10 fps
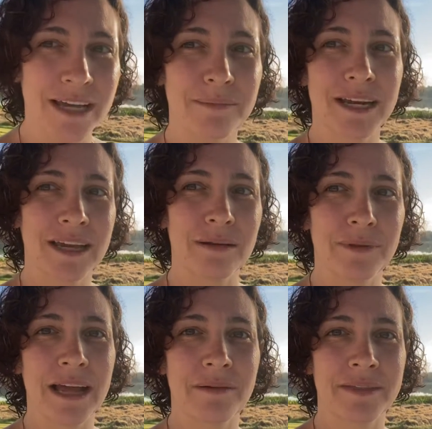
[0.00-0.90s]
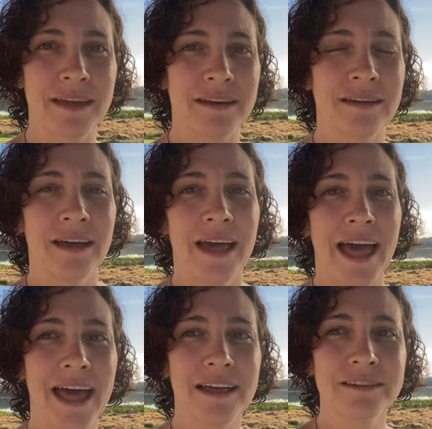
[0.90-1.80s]
I'm gonna keep playing with it.
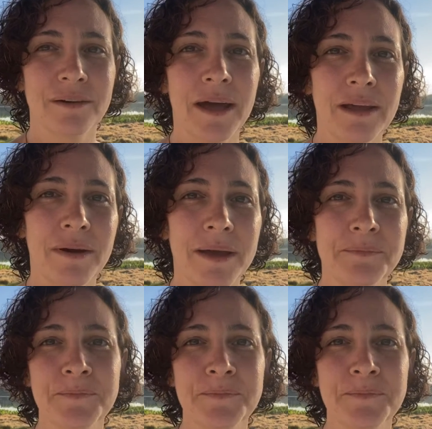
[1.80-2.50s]
And so anyway,